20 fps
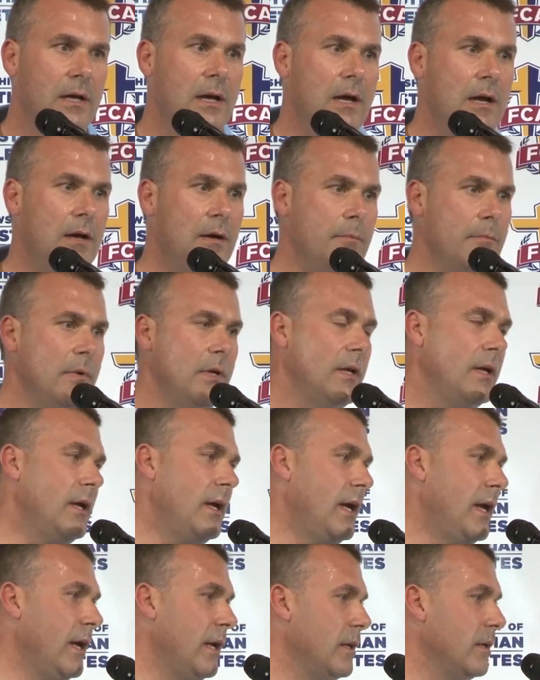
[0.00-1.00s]

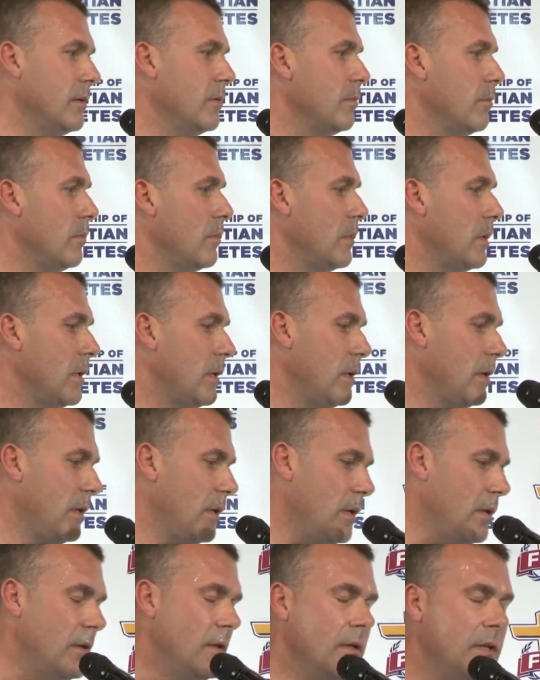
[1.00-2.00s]
And
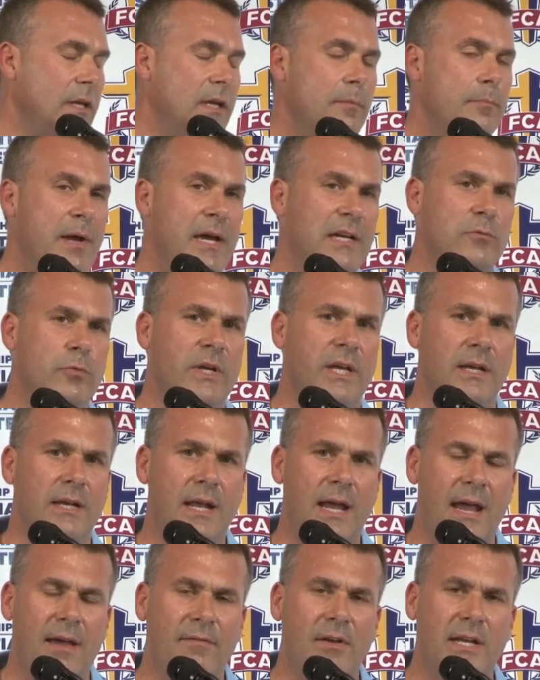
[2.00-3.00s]
the impact we can
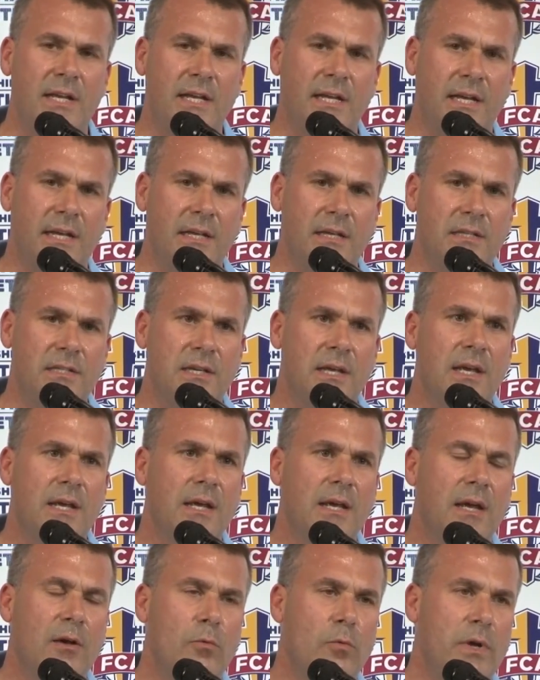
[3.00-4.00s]
have on the kids
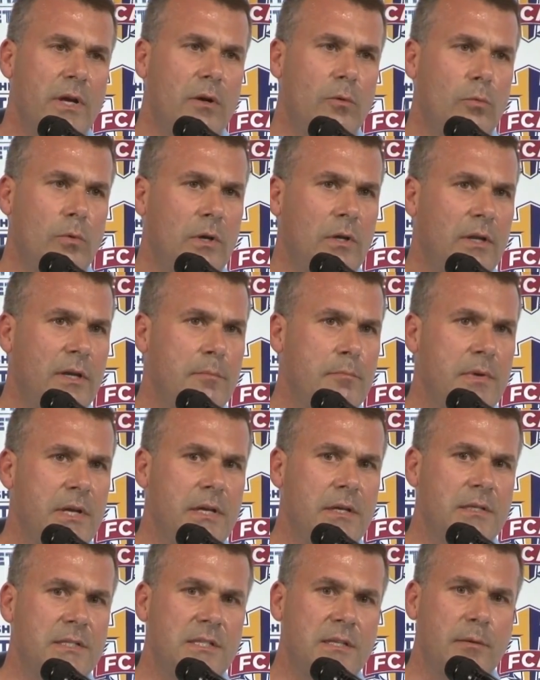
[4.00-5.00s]
and what it really
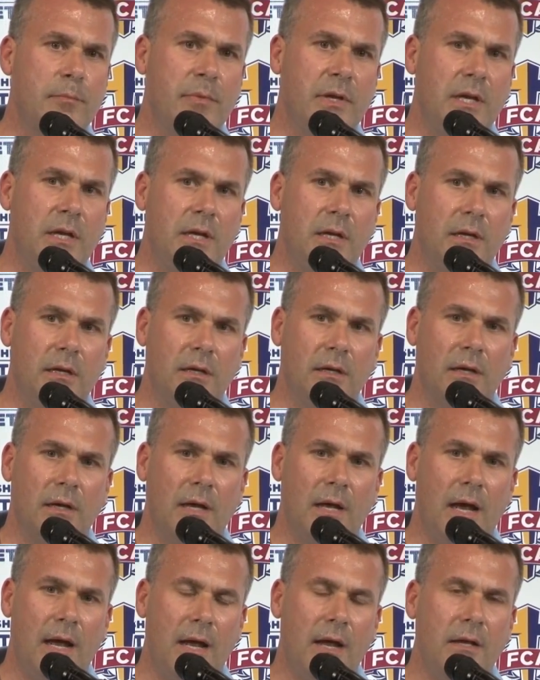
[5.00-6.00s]
means to be
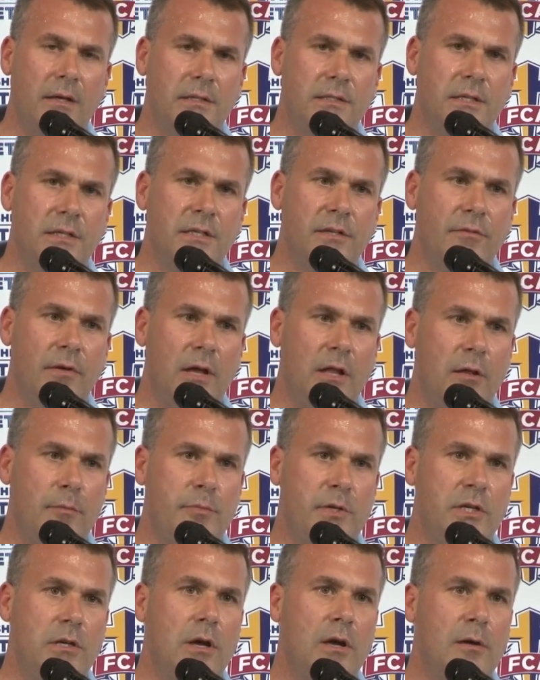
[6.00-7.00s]
to
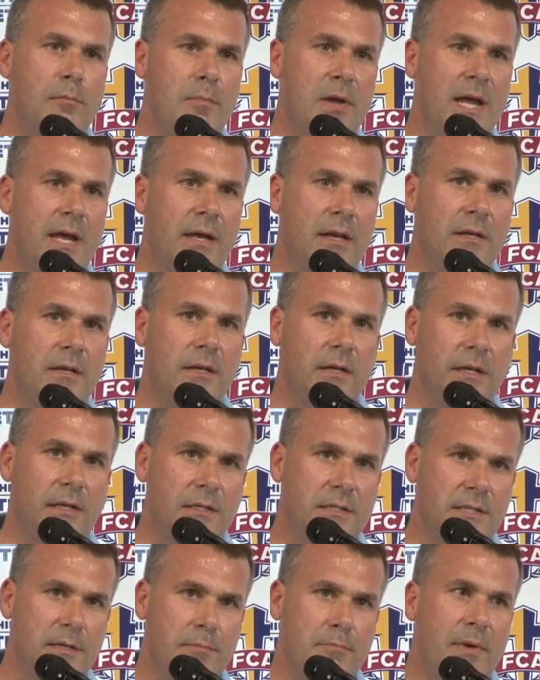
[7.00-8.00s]
develop young men
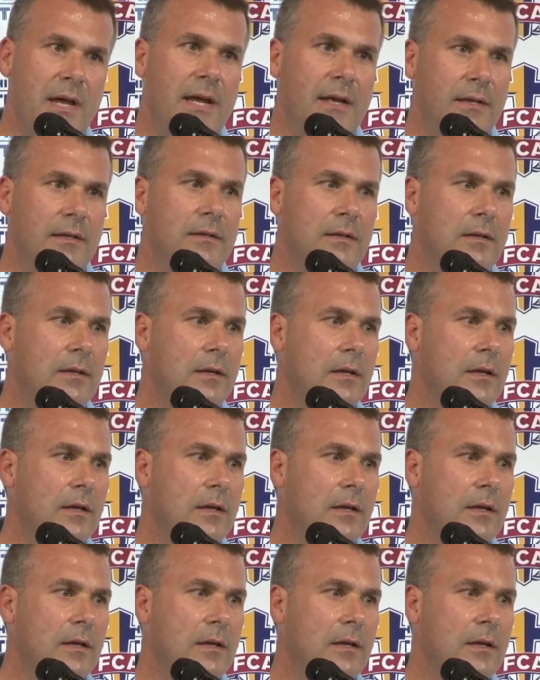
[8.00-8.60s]
into men.